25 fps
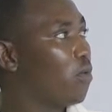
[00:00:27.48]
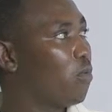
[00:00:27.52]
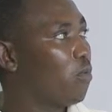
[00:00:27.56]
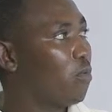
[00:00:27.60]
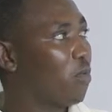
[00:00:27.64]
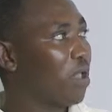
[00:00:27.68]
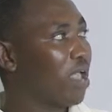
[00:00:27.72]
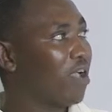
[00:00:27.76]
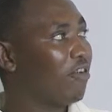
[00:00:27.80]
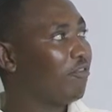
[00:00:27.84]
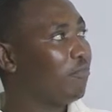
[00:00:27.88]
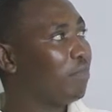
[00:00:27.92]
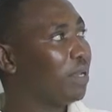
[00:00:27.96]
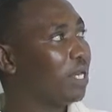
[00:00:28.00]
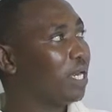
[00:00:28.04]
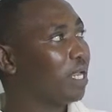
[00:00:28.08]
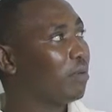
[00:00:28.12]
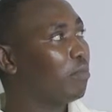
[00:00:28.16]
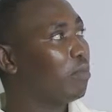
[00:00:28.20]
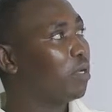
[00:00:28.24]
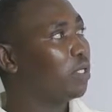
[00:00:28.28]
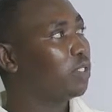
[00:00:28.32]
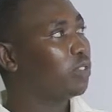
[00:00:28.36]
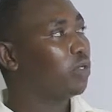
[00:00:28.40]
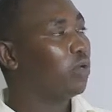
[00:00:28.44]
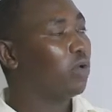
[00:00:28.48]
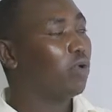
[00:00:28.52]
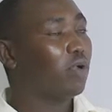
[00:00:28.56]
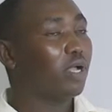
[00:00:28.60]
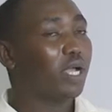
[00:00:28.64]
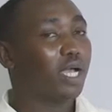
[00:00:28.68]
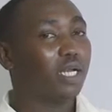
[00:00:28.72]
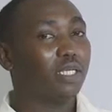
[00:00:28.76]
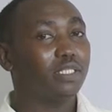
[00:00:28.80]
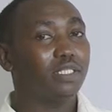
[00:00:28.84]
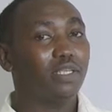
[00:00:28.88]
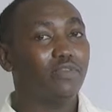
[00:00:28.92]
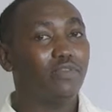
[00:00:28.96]
We have been able to
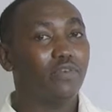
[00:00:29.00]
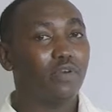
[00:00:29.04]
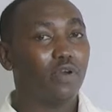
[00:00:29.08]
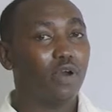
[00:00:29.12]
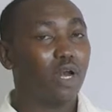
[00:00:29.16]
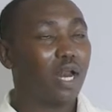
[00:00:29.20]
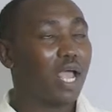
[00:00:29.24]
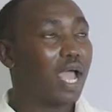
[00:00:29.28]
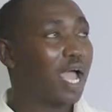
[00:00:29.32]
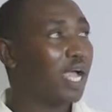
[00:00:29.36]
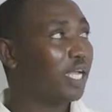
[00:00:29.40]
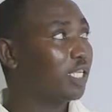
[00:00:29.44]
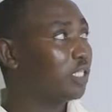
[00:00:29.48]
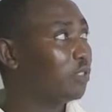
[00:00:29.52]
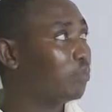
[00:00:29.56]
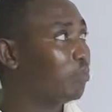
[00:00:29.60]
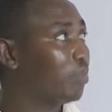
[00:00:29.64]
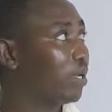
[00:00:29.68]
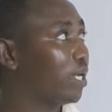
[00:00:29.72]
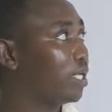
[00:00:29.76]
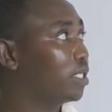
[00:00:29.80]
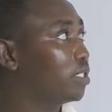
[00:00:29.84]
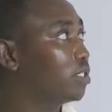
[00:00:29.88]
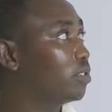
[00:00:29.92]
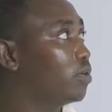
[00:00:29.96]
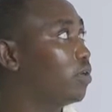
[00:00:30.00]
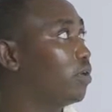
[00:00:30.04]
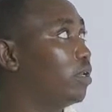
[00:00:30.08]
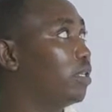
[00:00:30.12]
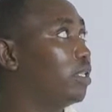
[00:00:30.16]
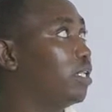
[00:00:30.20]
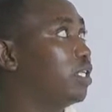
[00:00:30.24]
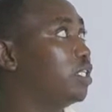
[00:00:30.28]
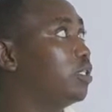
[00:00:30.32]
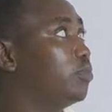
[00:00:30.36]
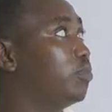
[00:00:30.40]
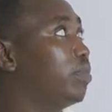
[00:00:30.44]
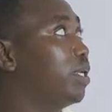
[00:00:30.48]
look at several aspects
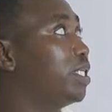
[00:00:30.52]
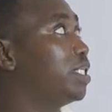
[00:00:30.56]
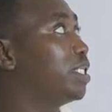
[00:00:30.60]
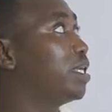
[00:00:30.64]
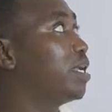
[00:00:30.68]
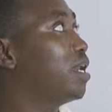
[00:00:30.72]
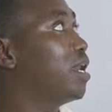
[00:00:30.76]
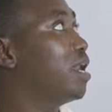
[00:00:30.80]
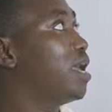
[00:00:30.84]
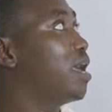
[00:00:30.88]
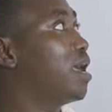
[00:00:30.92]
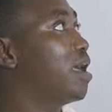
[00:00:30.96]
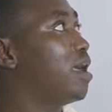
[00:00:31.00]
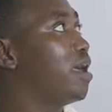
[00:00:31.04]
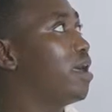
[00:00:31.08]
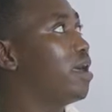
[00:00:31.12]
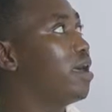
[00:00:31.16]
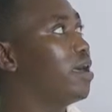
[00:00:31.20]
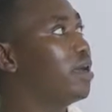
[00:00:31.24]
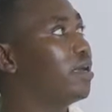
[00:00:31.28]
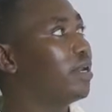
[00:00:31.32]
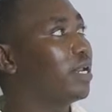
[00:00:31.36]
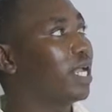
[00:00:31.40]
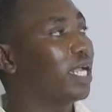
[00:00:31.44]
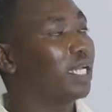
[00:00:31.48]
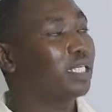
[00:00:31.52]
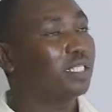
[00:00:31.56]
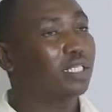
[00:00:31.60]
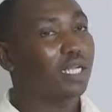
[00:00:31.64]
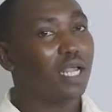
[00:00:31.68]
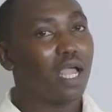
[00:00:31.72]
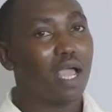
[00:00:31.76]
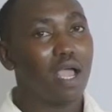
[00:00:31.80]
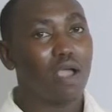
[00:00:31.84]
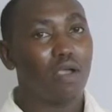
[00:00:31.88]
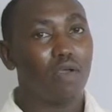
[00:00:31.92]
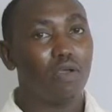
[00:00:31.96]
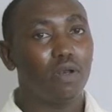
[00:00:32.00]
on this particular right
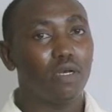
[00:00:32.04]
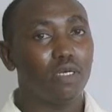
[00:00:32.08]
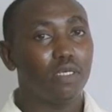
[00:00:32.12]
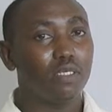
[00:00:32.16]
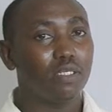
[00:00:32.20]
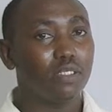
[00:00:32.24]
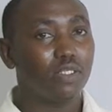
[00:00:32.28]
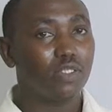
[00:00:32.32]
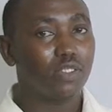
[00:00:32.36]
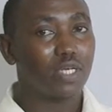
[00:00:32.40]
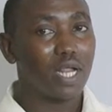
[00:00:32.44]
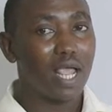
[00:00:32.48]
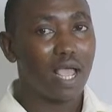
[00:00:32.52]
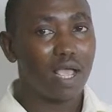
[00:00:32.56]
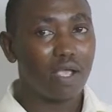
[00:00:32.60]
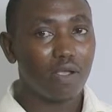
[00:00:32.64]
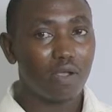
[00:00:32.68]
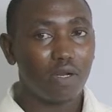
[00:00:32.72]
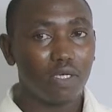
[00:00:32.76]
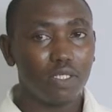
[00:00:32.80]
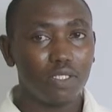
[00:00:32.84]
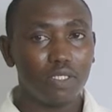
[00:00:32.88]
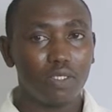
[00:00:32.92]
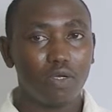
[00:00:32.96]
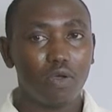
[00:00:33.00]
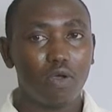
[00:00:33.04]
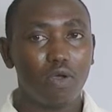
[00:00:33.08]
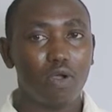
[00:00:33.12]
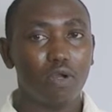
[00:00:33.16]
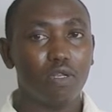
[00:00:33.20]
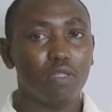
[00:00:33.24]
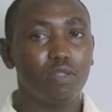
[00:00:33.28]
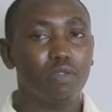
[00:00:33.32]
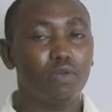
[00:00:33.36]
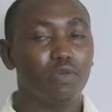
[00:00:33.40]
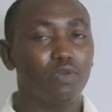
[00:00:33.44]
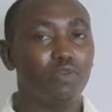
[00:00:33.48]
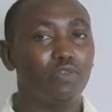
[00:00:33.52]
angle triangles
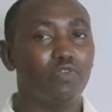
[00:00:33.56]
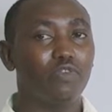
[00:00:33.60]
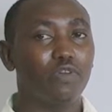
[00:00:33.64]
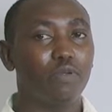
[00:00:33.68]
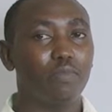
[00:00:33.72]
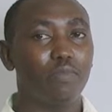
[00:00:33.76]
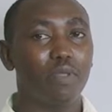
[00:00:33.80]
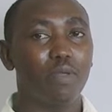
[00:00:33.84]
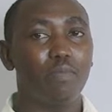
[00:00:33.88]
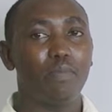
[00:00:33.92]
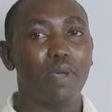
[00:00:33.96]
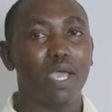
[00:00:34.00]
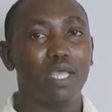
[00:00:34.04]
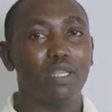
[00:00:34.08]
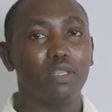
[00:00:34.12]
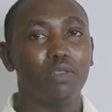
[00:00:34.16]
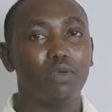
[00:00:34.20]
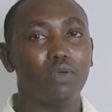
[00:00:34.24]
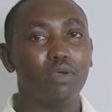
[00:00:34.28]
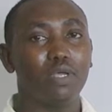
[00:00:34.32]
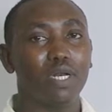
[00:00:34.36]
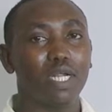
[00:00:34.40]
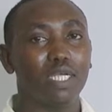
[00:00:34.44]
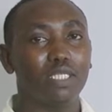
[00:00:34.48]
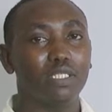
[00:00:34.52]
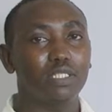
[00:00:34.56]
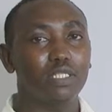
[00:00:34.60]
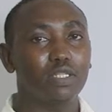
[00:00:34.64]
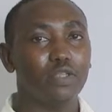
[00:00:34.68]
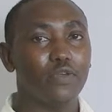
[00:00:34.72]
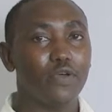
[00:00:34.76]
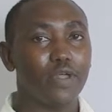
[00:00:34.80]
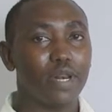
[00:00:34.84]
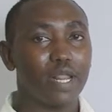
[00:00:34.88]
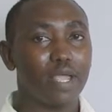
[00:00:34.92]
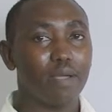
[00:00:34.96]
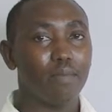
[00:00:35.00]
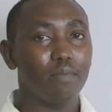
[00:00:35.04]
all through from the Pythagoras
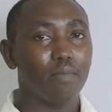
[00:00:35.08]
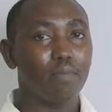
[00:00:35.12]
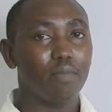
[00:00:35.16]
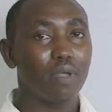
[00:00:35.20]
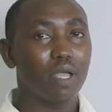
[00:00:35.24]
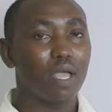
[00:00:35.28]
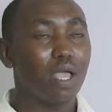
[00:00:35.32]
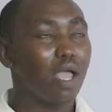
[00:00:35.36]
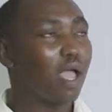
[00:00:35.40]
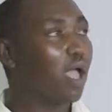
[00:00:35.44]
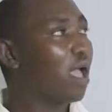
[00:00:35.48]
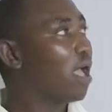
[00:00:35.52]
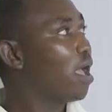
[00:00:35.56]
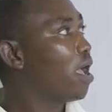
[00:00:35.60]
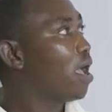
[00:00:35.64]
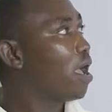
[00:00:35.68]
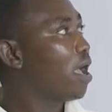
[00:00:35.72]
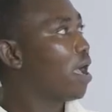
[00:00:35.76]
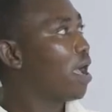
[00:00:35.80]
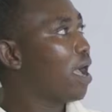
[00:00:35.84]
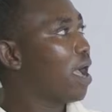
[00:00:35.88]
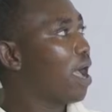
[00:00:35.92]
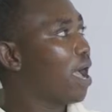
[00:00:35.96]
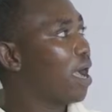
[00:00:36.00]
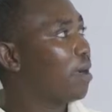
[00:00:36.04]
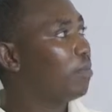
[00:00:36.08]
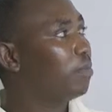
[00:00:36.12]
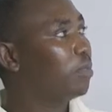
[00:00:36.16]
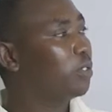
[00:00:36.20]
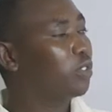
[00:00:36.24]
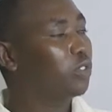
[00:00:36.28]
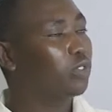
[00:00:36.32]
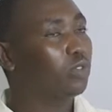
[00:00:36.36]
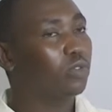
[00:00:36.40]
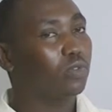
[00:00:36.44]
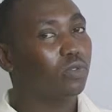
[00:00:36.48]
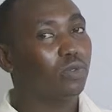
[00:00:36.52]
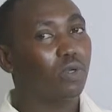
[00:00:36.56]
theorem up
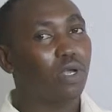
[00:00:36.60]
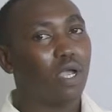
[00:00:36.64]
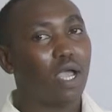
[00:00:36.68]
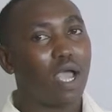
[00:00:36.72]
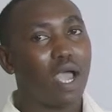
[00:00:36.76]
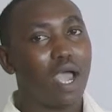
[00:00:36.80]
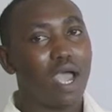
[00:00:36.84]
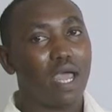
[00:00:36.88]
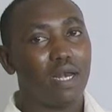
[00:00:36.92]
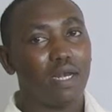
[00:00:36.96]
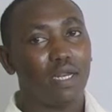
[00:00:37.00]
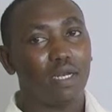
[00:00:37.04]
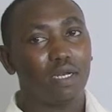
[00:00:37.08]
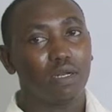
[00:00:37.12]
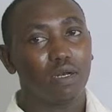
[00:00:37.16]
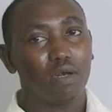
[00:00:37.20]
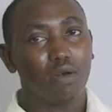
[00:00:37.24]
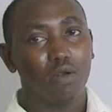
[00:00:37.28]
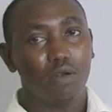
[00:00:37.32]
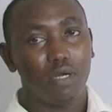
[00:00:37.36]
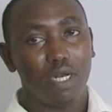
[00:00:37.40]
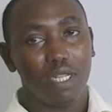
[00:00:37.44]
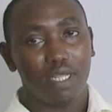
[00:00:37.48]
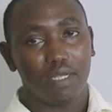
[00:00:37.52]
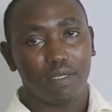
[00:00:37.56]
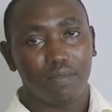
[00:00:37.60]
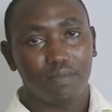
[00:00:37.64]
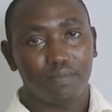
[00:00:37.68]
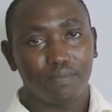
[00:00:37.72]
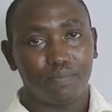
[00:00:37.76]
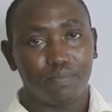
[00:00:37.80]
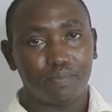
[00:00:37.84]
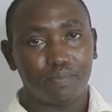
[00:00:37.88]
to and including